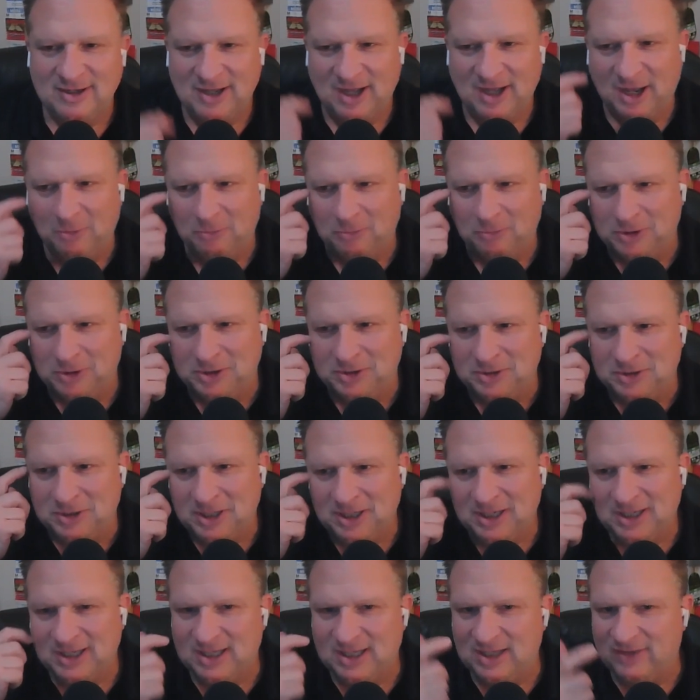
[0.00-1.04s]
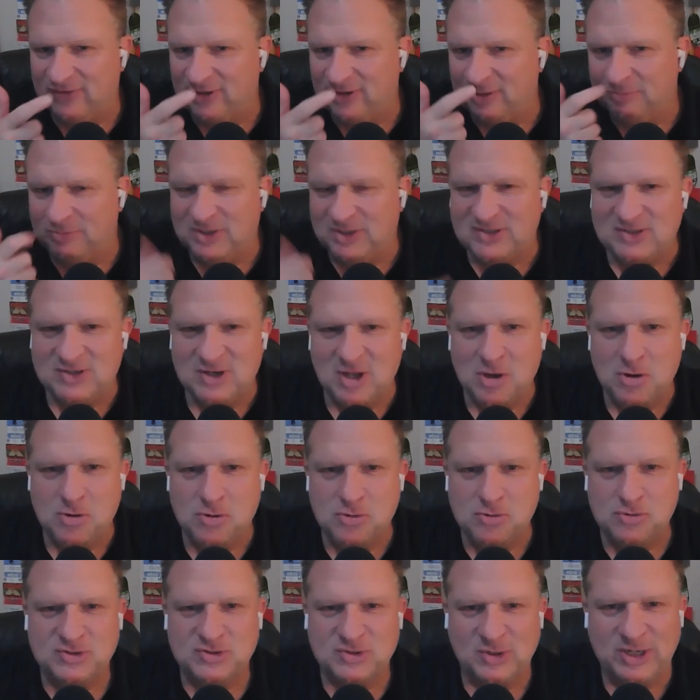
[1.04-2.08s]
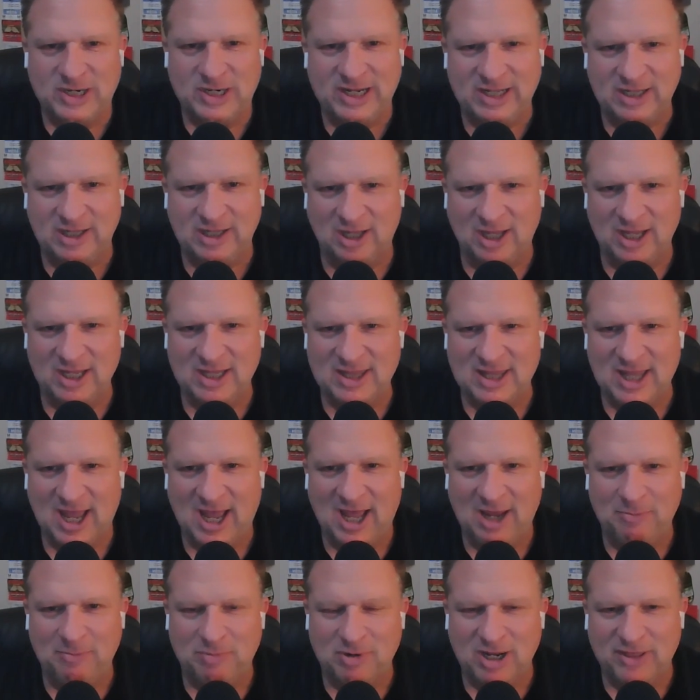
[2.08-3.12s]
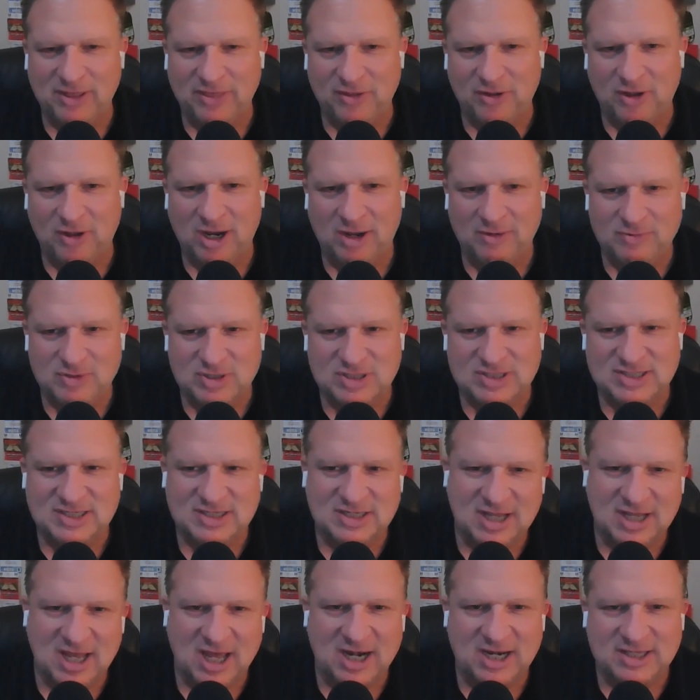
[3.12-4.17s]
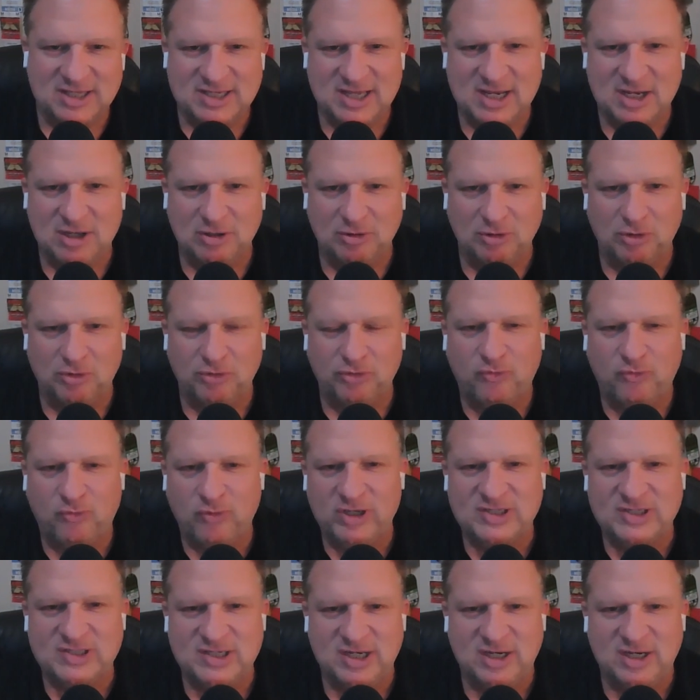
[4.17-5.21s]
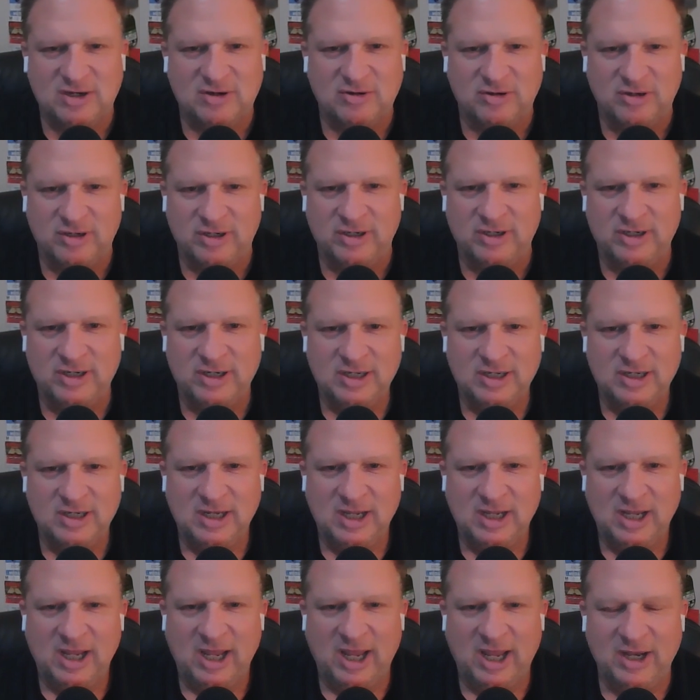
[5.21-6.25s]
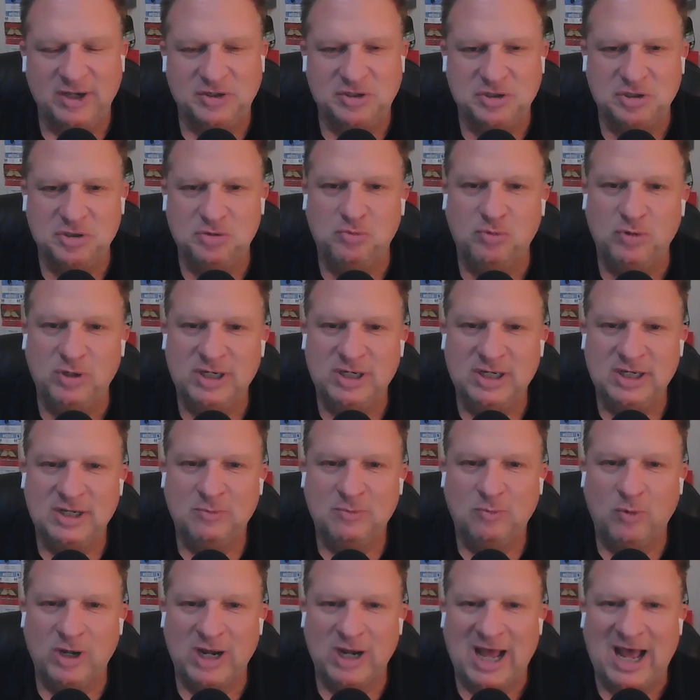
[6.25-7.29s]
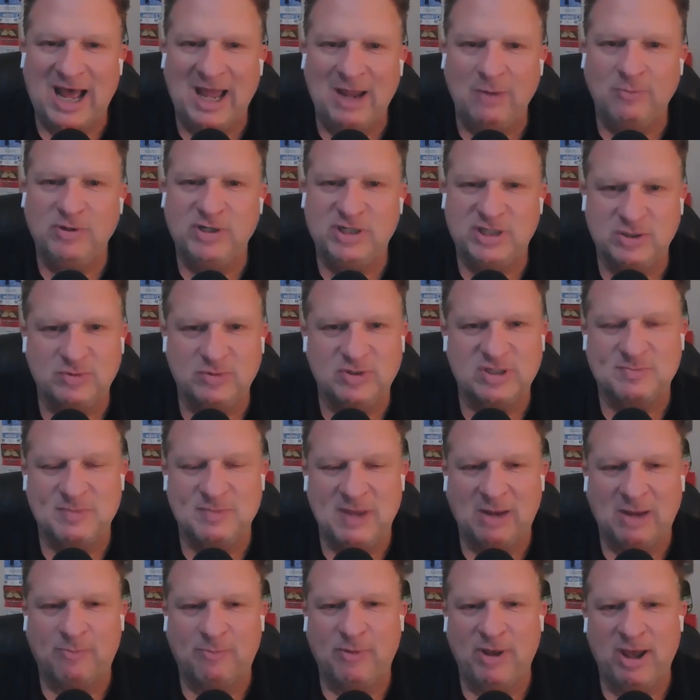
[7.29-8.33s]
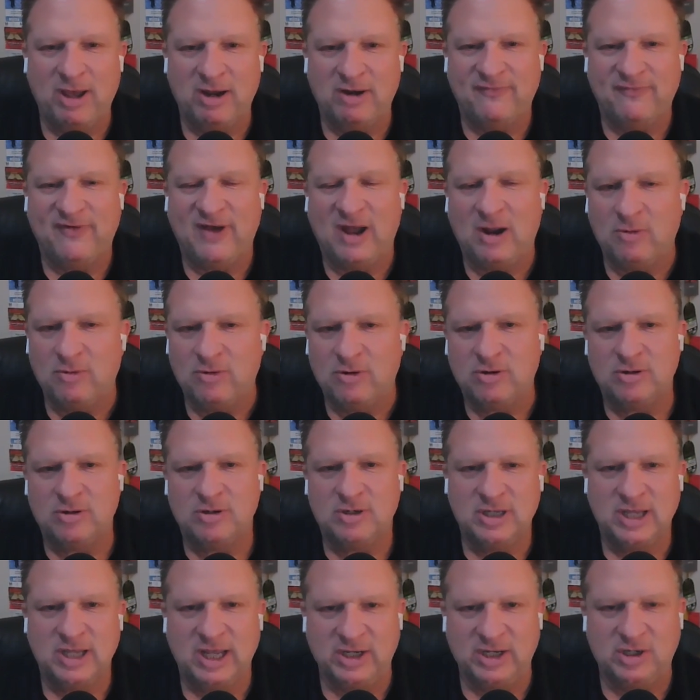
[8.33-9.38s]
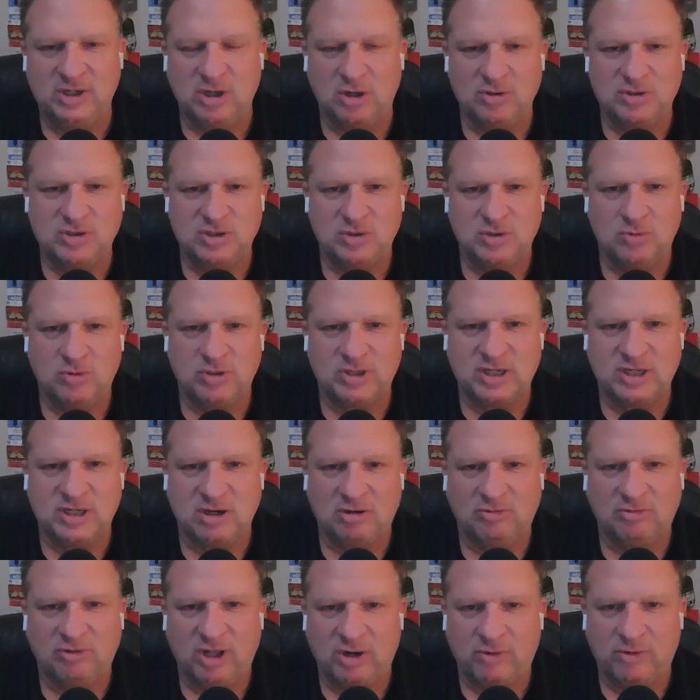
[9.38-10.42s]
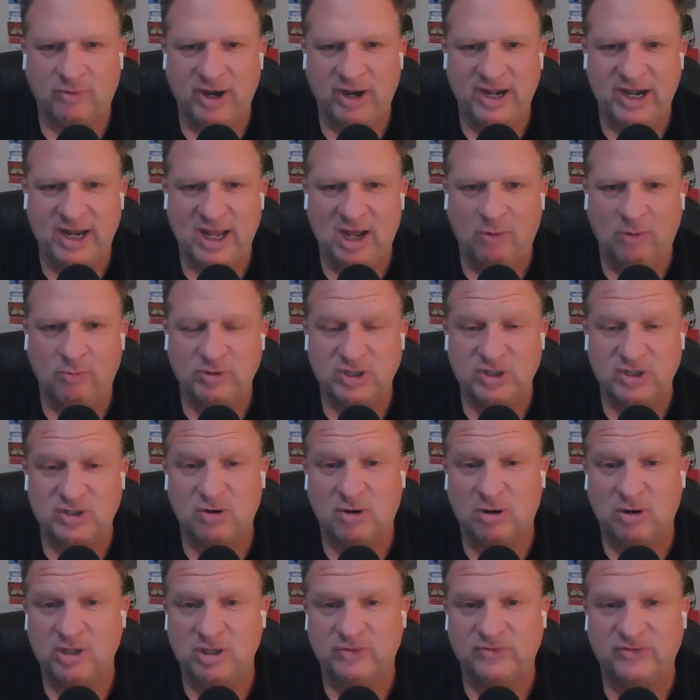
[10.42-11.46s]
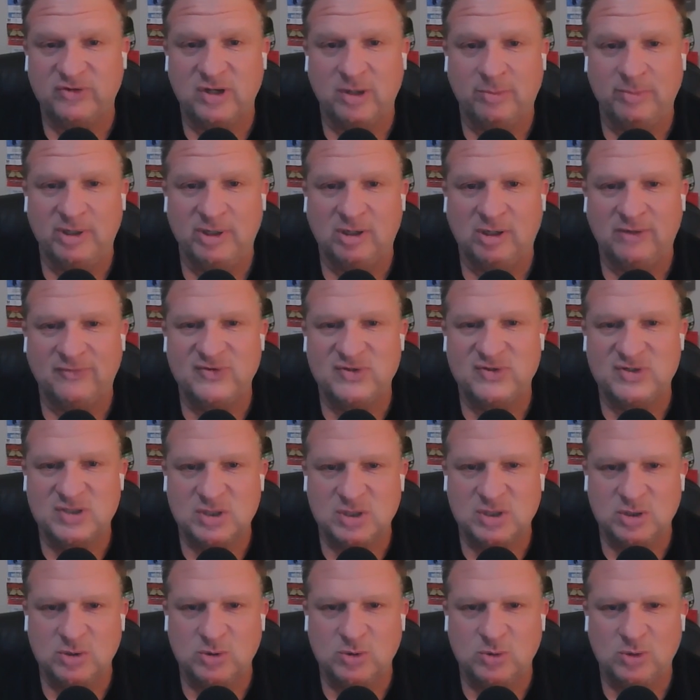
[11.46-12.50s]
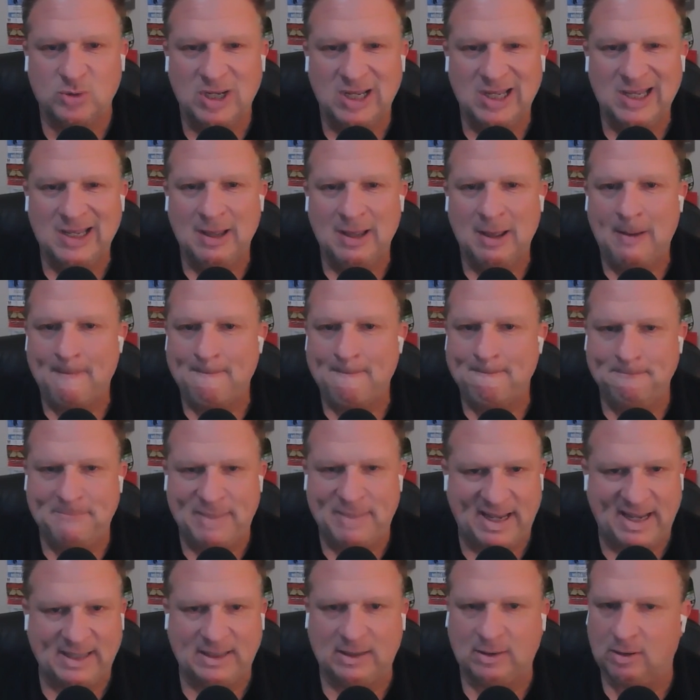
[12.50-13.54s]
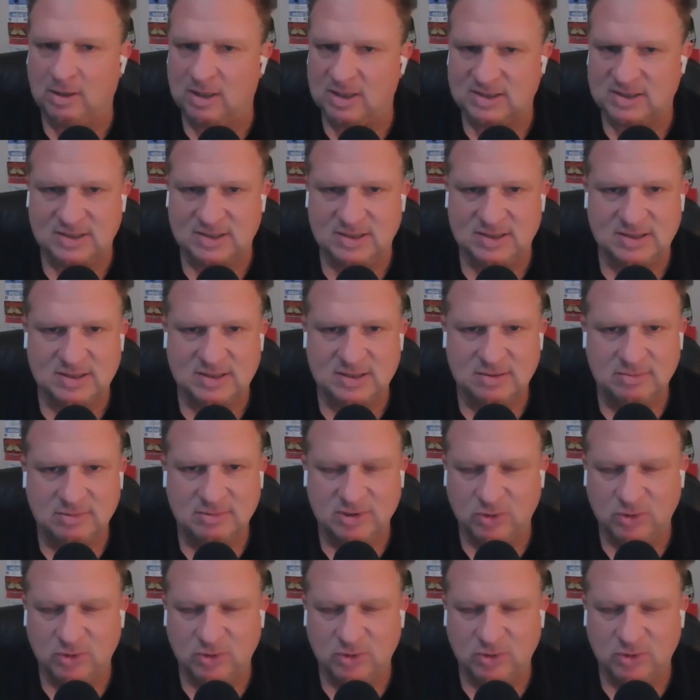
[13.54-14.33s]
I wouldn't give him this nose or anything like that. But I thought I'd just kind of take a little twist here and and do what what I would do as Mack Brown if I were head coach at North Carolina right now with the Tar Heels coming off two bad losses.